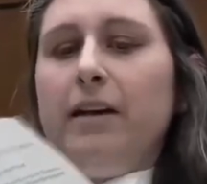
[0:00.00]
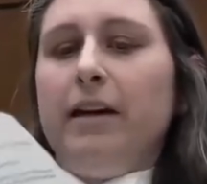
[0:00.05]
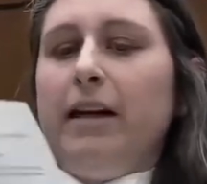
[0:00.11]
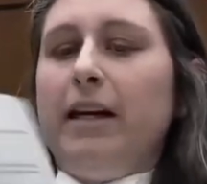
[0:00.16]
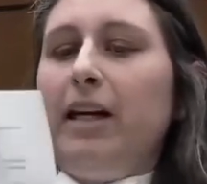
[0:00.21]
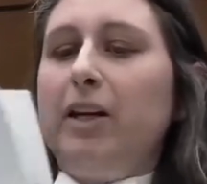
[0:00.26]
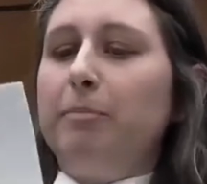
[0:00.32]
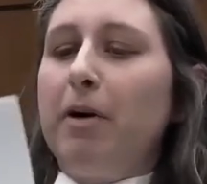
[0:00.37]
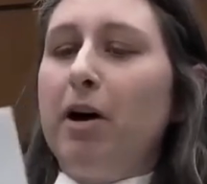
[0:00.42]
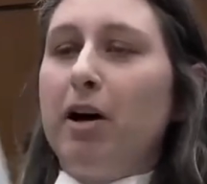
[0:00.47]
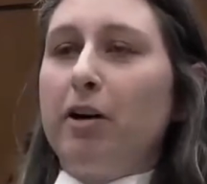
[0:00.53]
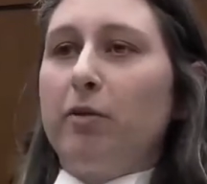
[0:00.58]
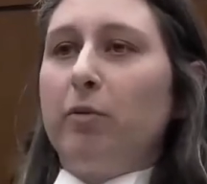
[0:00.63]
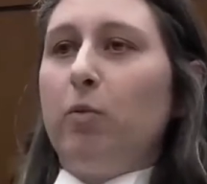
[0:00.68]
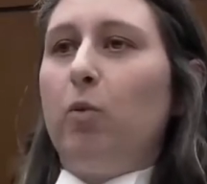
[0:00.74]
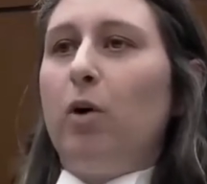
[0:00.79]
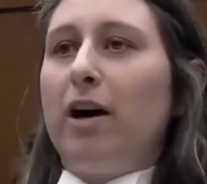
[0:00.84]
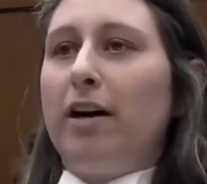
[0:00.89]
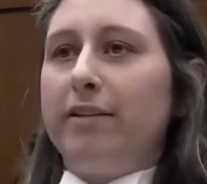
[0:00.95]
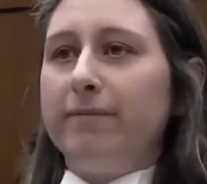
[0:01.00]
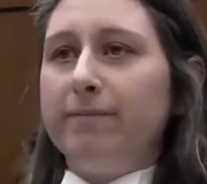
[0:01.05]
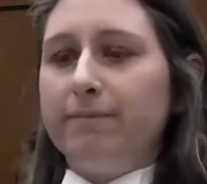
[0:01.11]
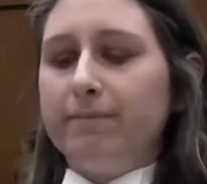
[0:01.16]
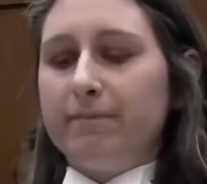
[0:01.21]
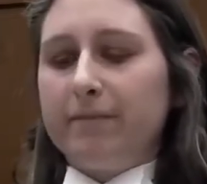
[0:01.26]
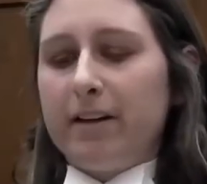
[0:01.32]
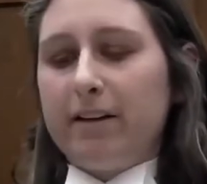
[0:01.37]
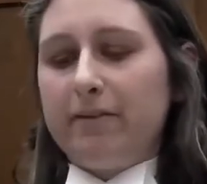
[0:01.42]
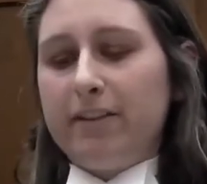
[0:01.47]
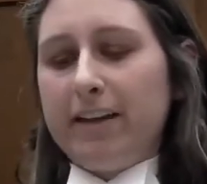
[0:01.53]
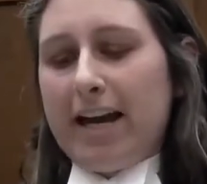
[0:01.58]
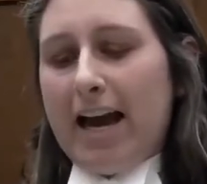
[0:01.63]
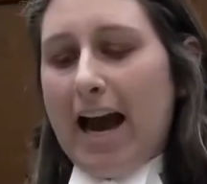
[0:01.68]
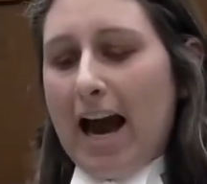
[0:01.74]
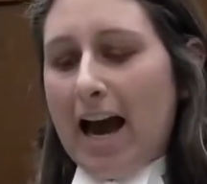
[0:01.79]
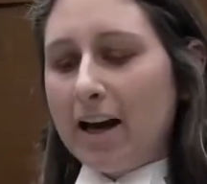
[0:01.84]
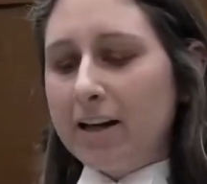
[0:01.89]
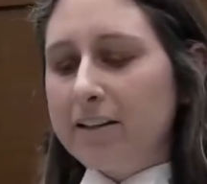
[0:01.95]
In Part 1 of the
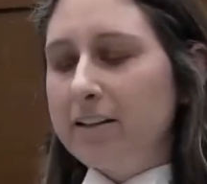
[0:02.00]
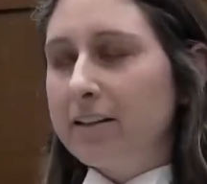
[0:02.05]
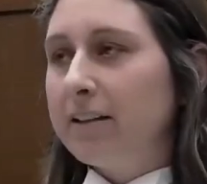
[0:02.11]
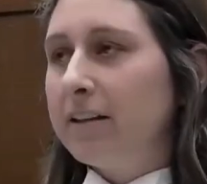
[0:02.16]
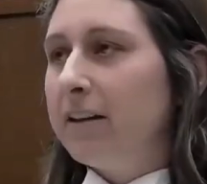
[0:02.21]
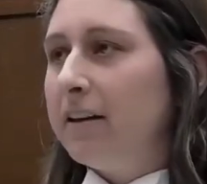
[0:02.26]
Act,